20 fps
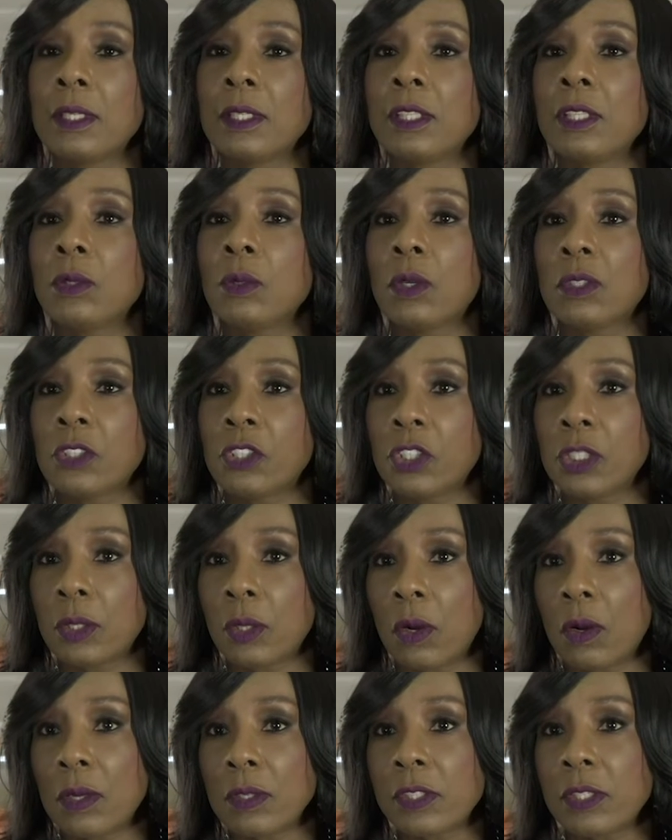You should
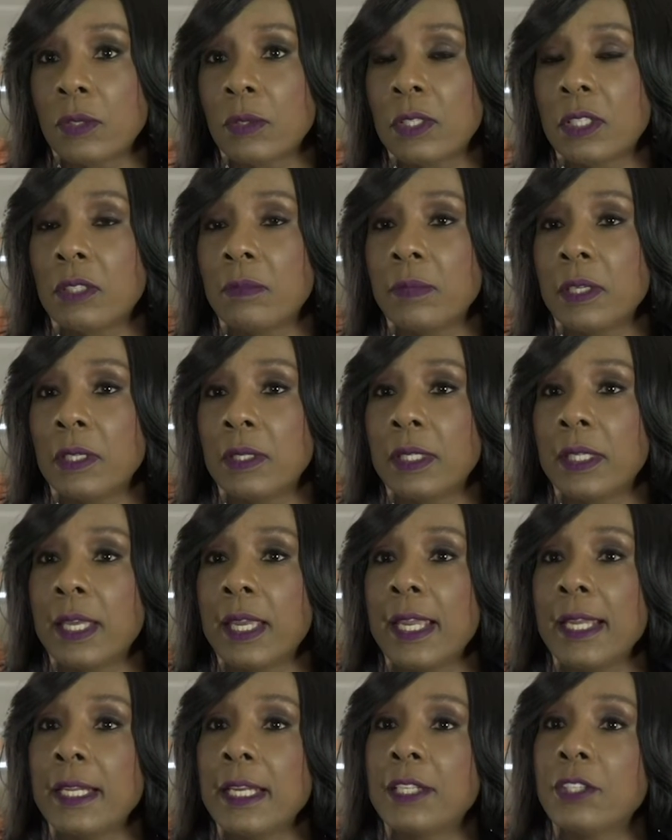also
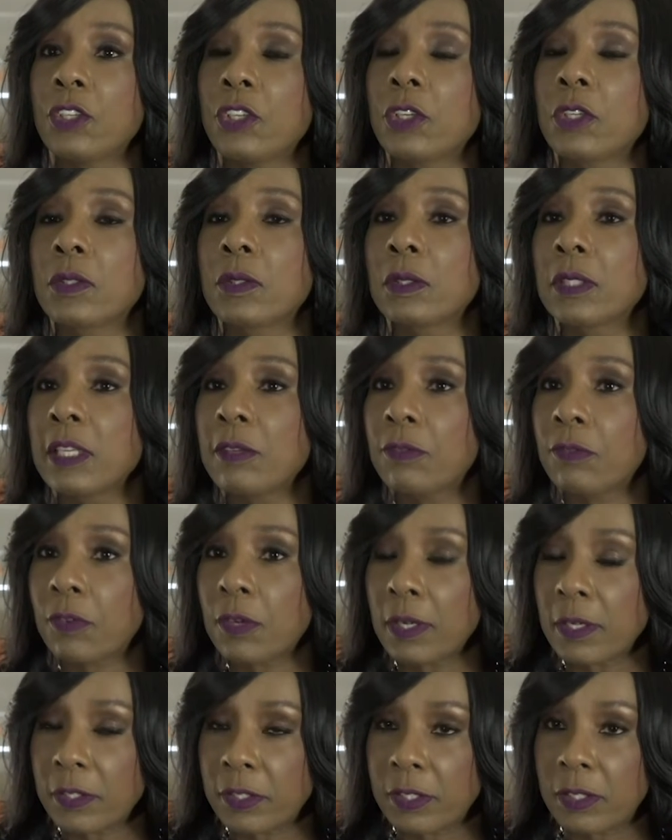communicate internally
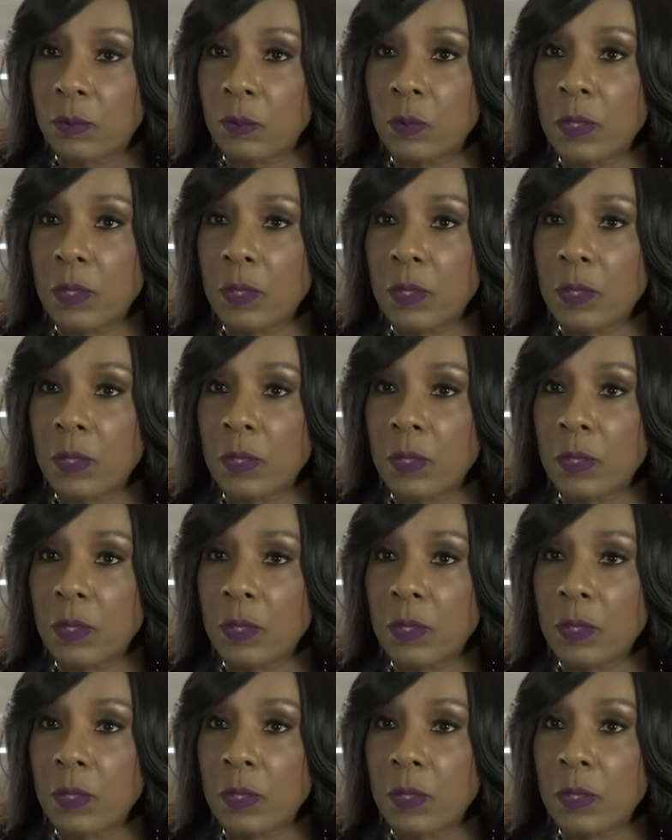first.